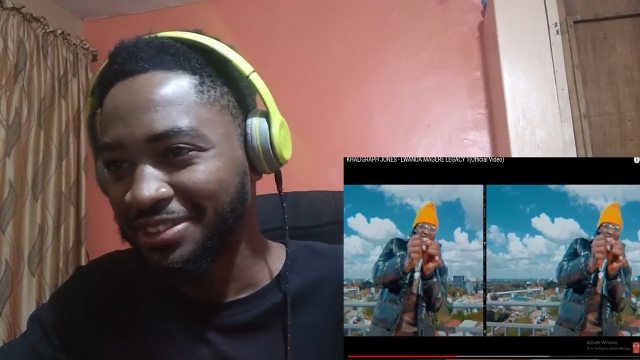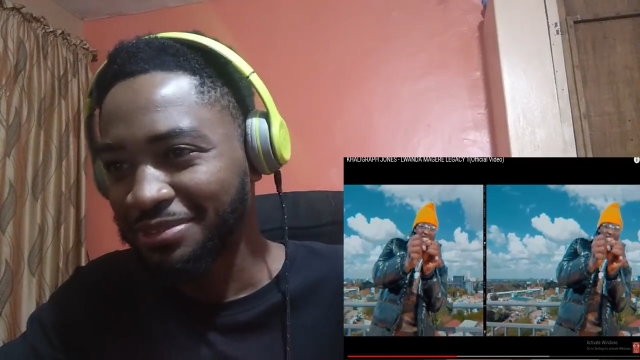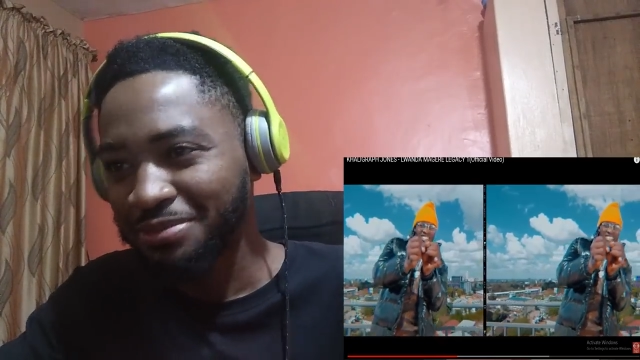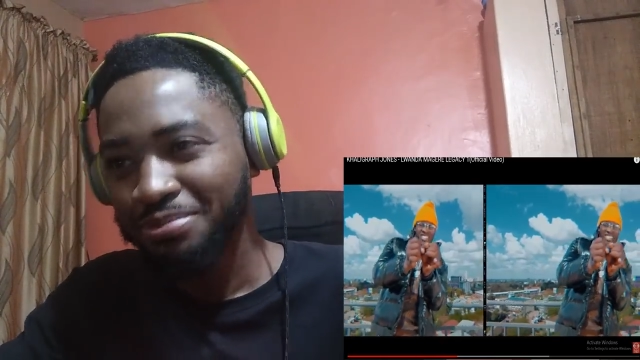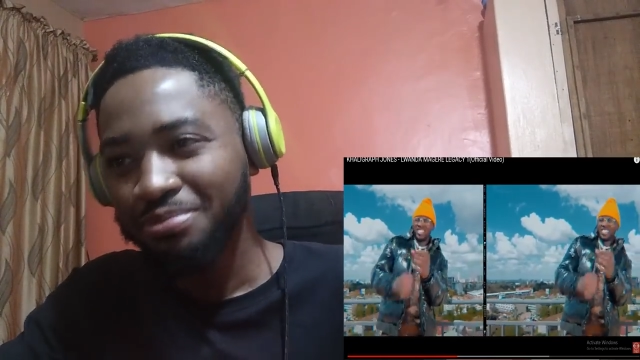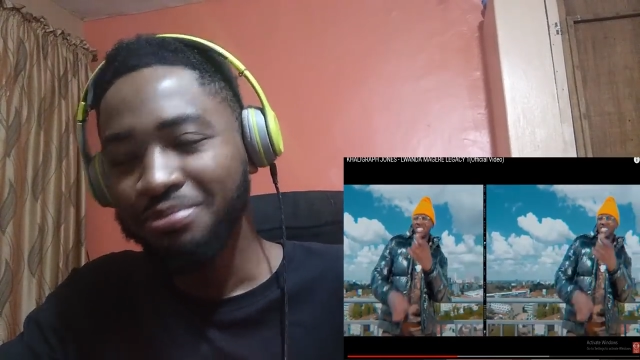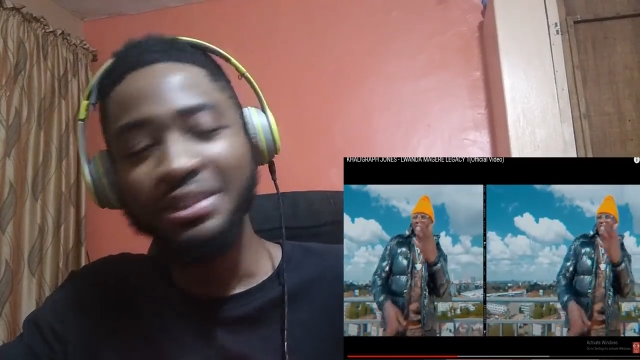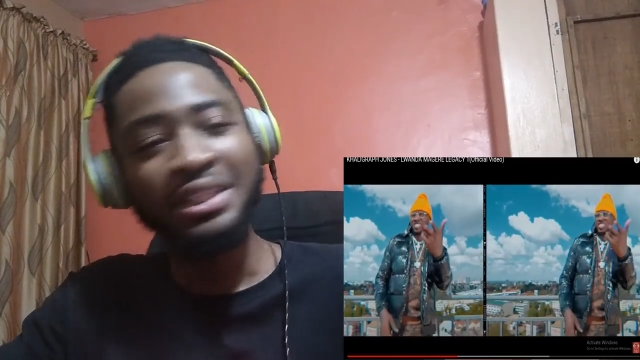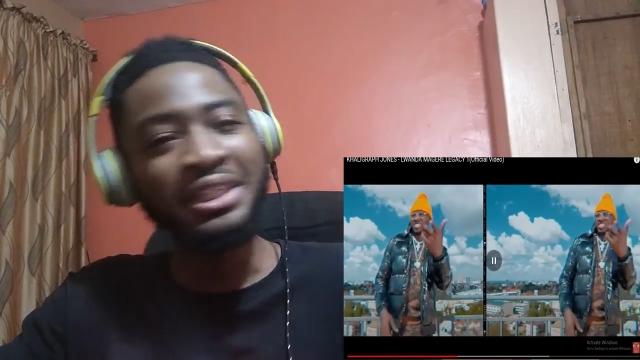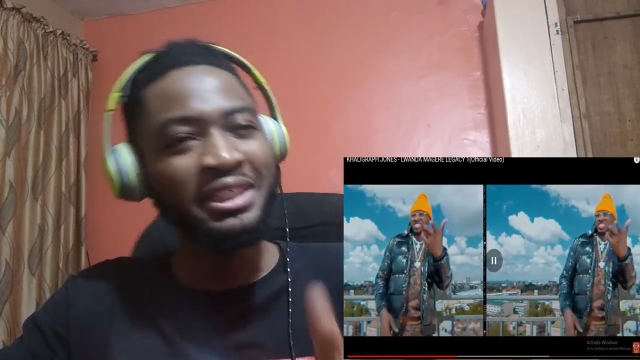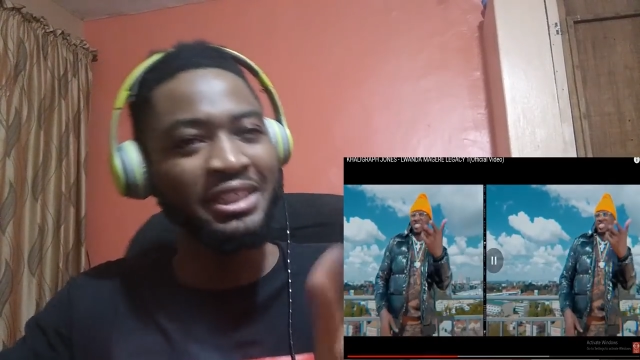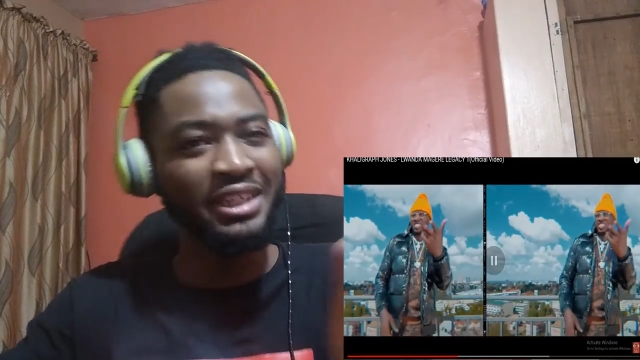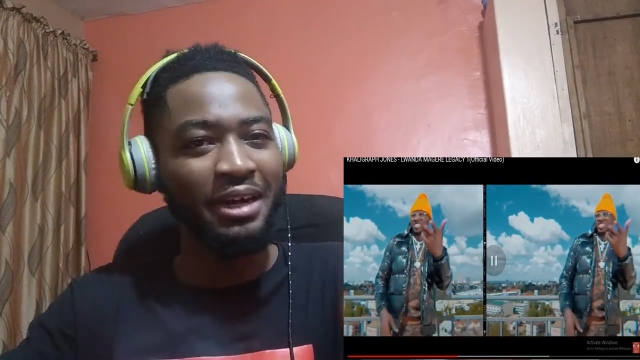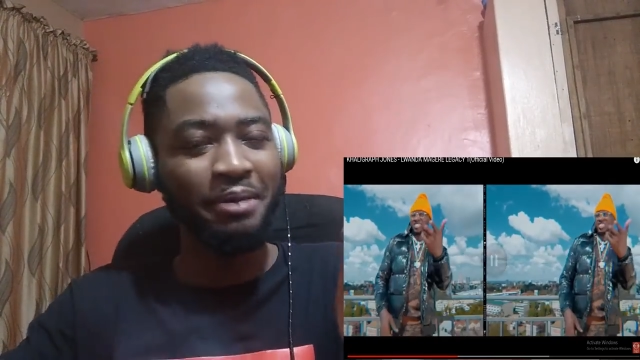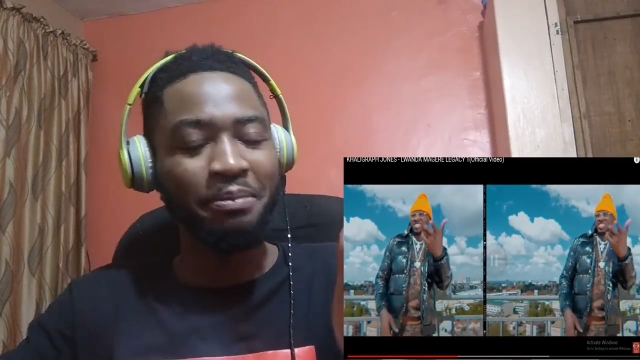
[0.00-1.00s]
I'm back.
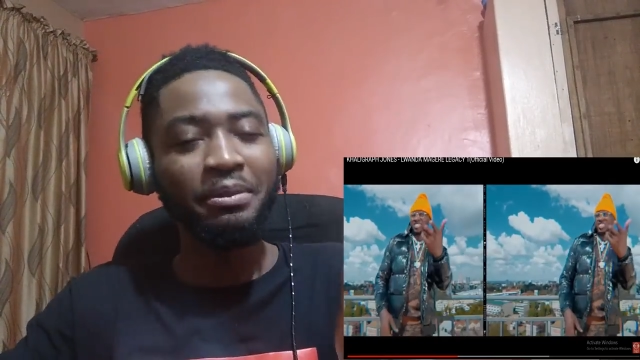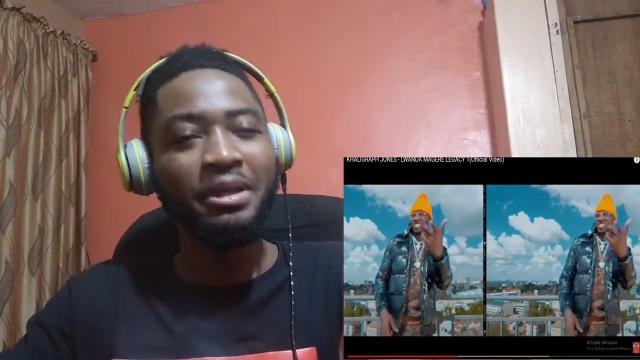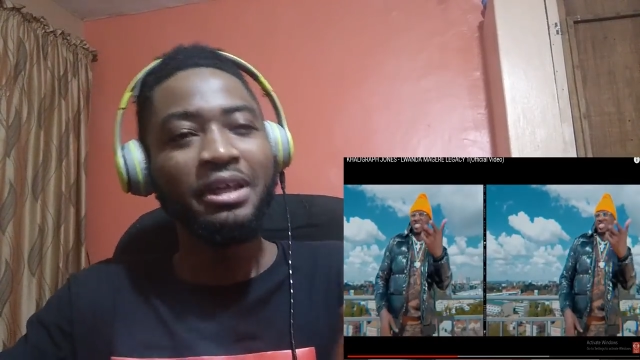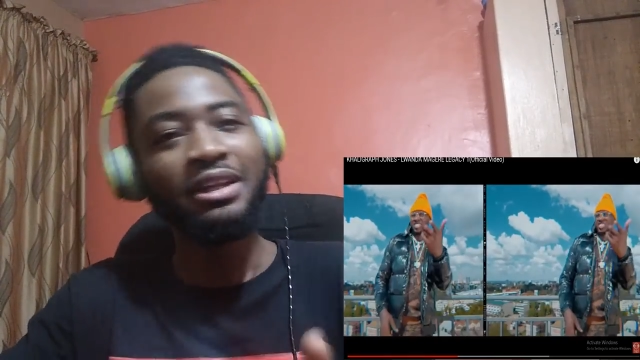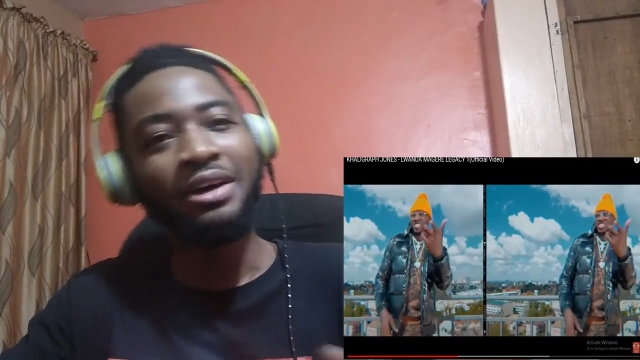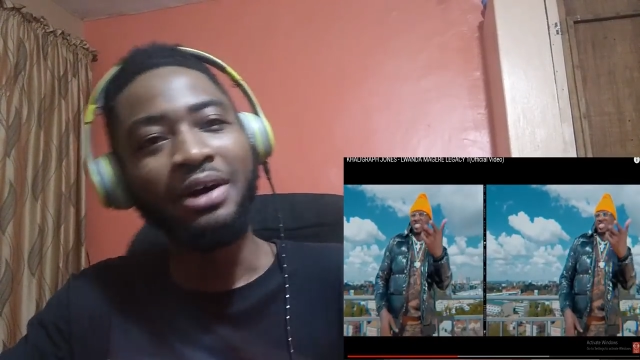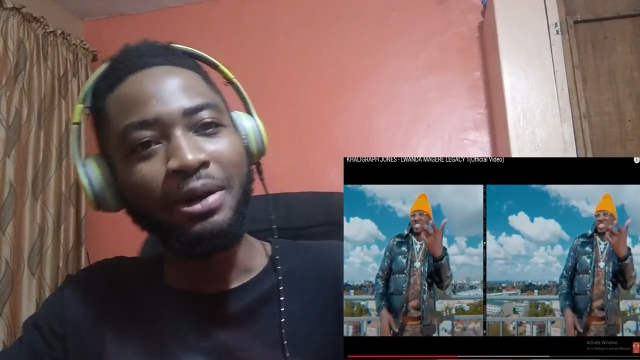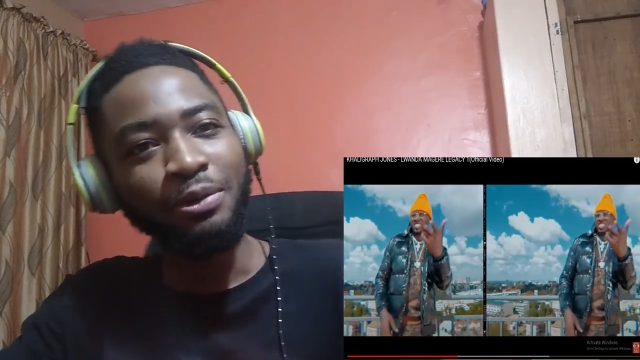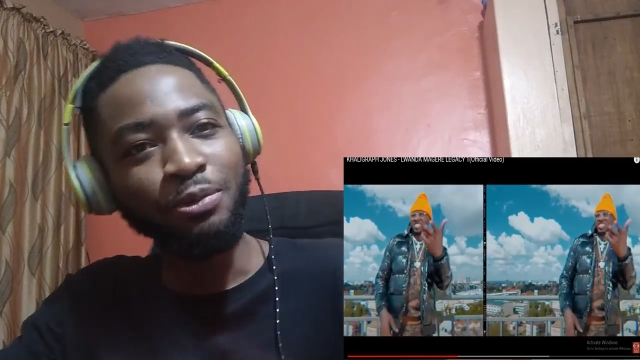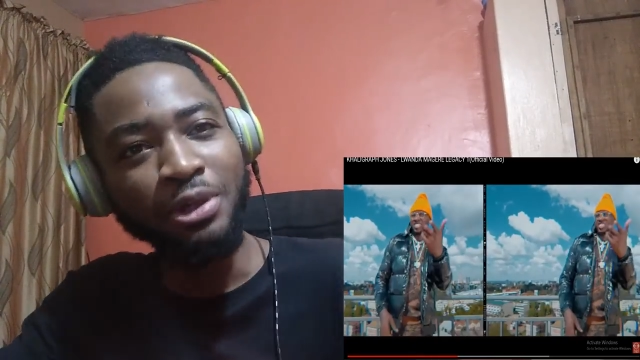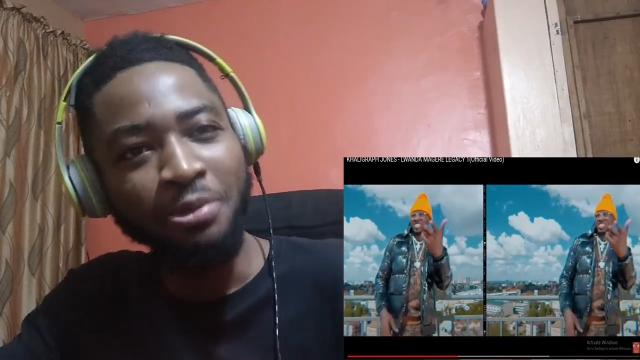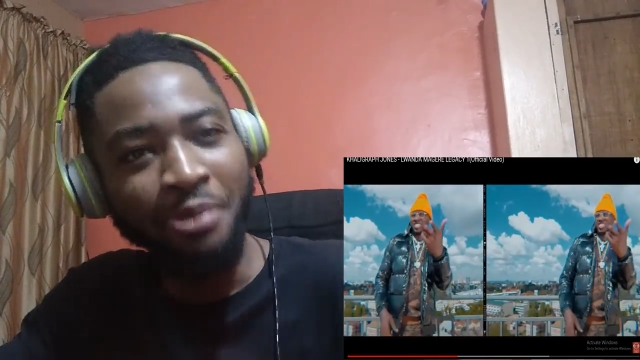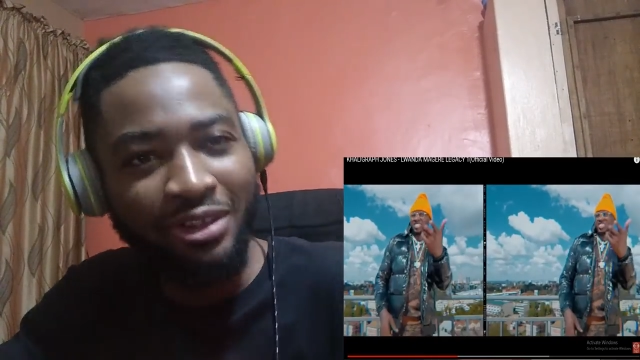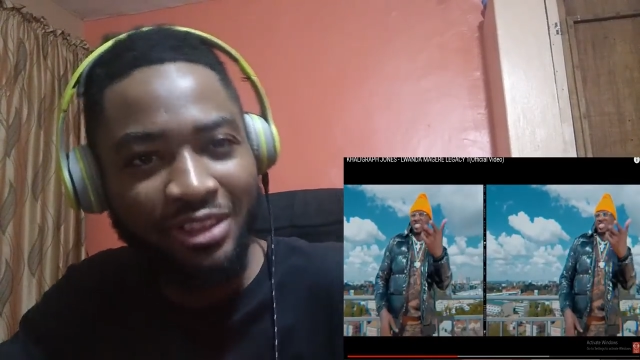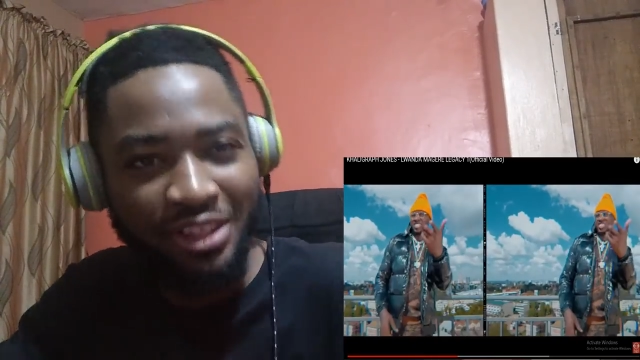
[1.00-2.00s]
Yeah. Now
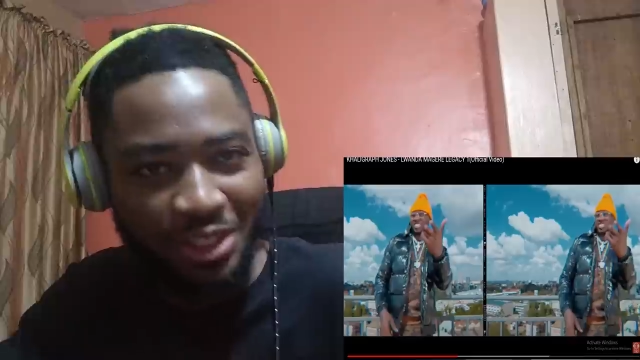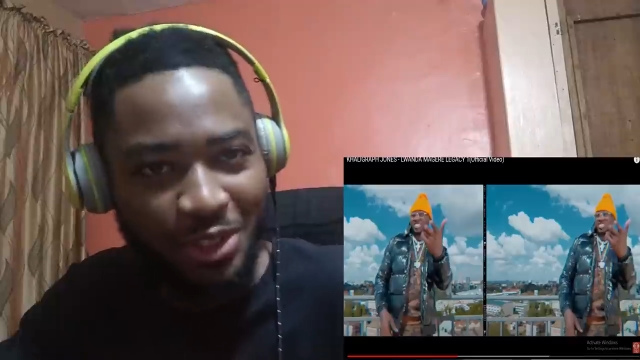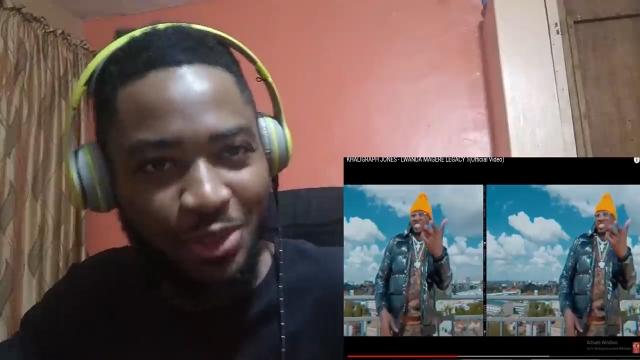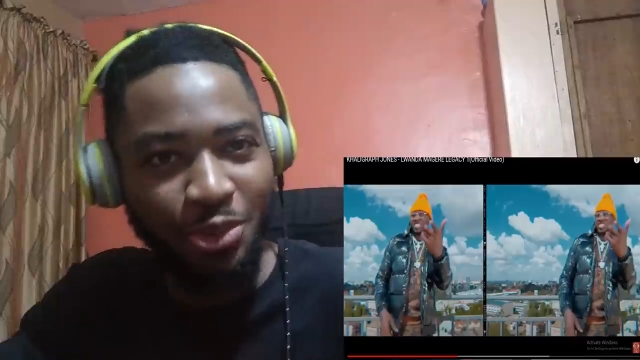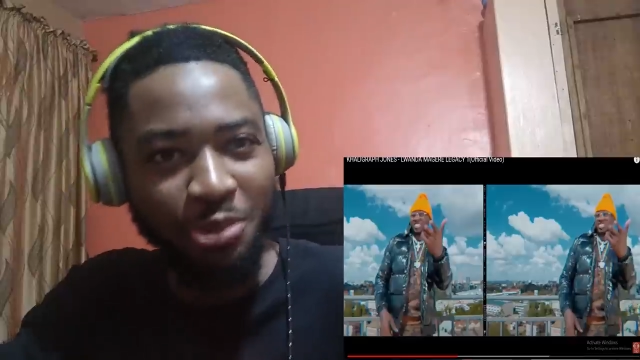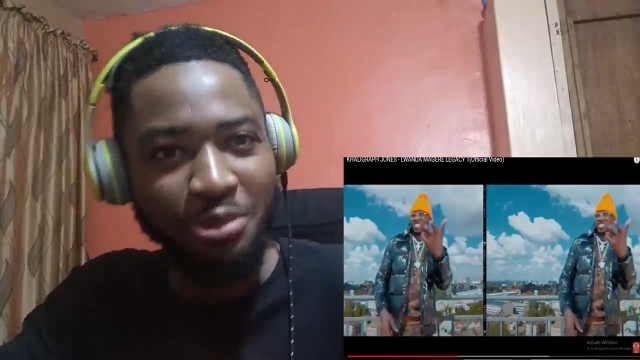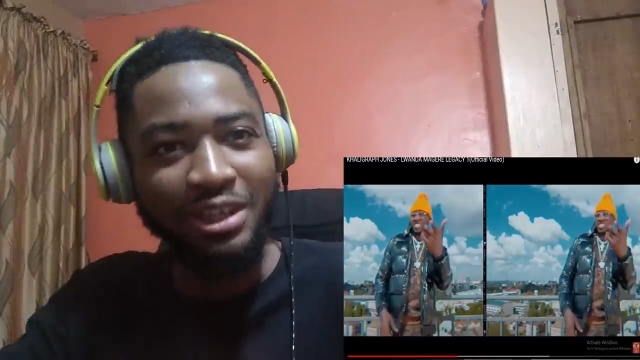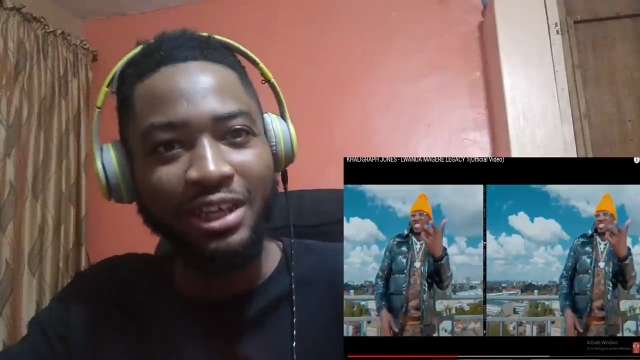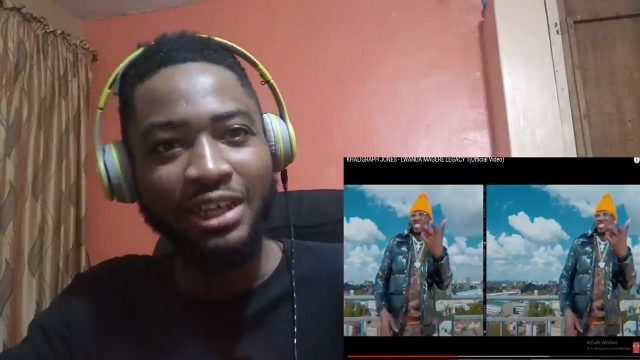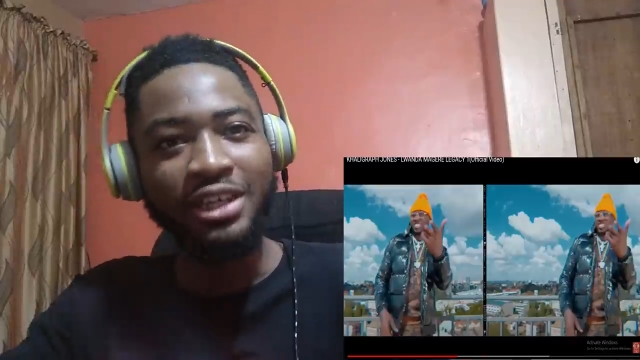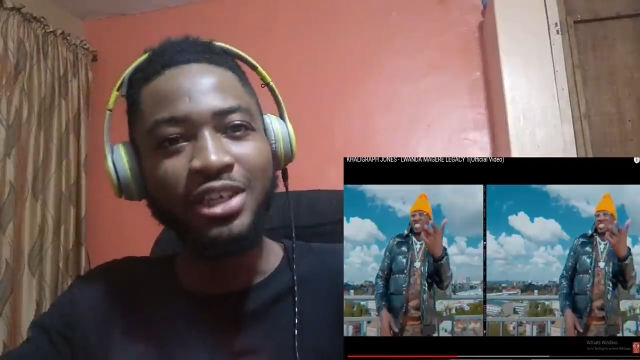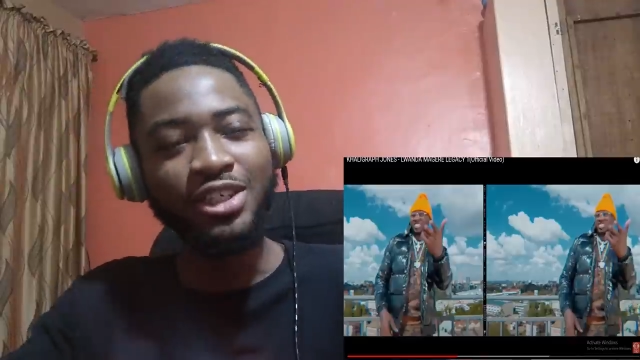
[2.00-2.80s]
about the Indomie line,